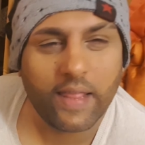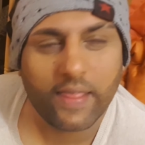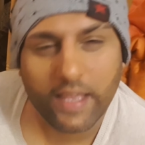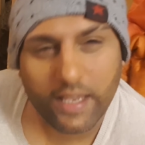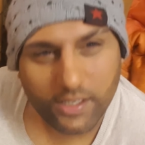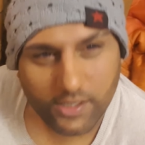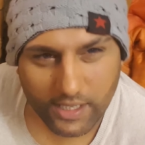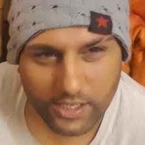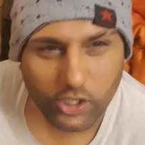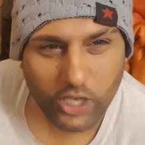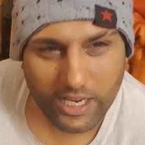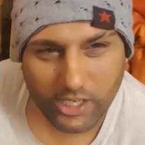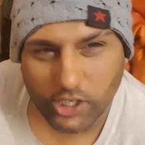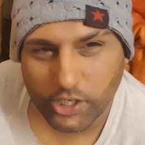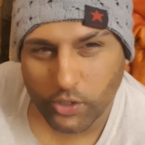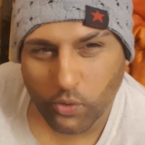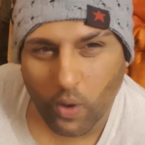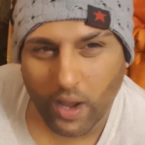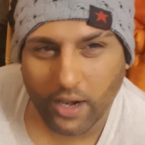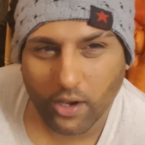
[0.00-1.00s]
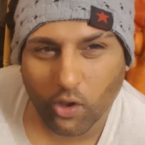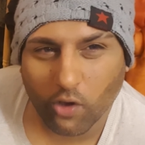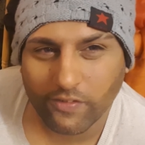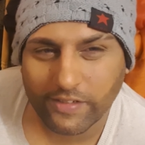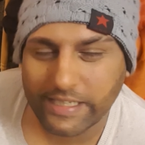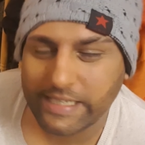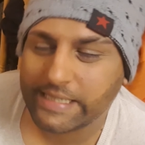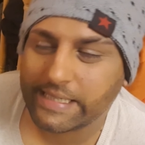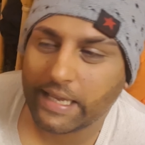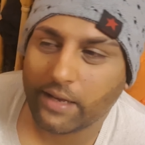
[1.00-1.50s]
There's, there's actually quite a lot of
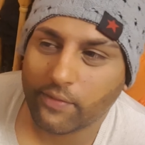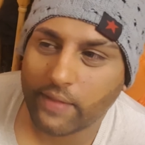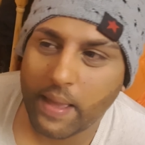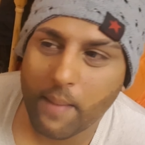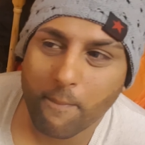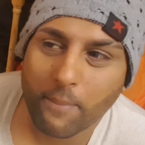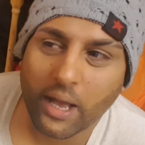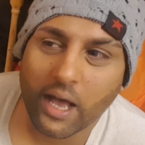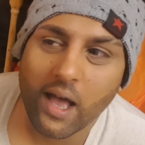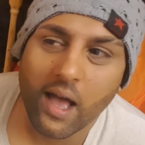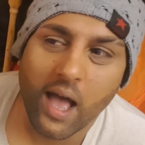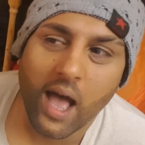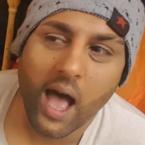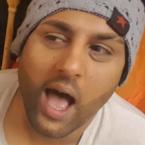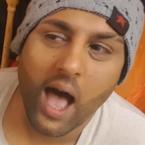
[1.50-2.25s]
detail there, but